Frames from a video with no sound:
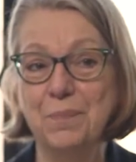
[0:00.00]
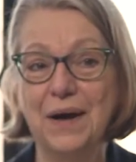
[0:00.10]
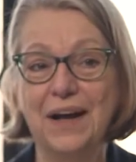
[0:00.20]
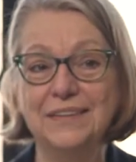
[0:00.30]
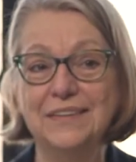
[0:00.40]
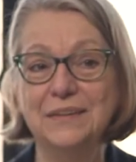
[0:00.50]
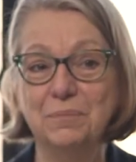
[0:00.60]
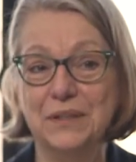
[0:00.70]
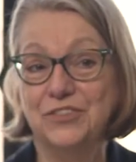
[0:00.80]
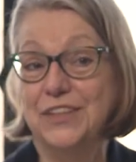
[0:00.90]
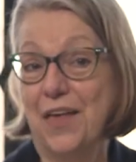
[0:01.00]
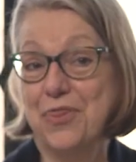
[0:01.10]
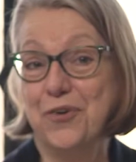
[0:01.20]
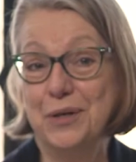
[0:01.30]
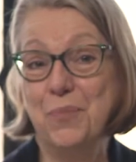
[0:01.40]
but, but she
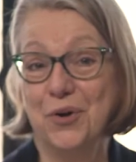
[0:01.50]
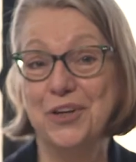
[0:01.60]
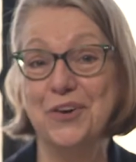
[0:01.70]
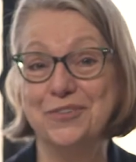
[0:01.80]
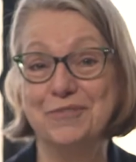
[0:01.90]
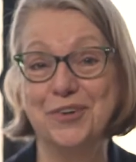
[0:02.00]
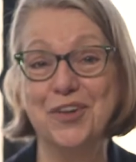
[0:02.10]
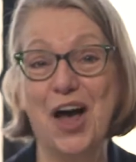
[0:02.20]
had thirty more years of her